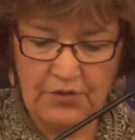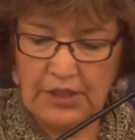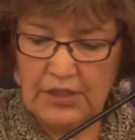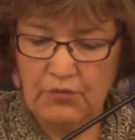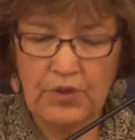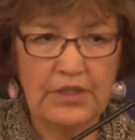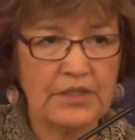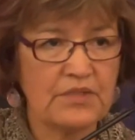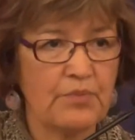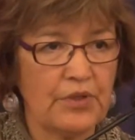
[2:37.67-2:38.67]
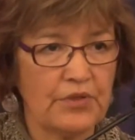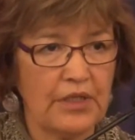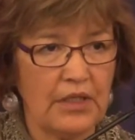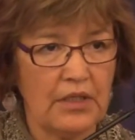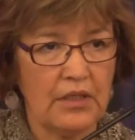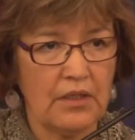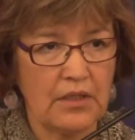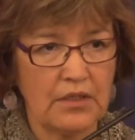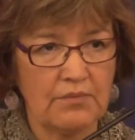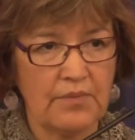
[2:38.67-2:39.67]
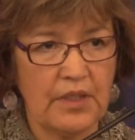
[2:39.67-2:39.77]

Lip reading: and it really is building a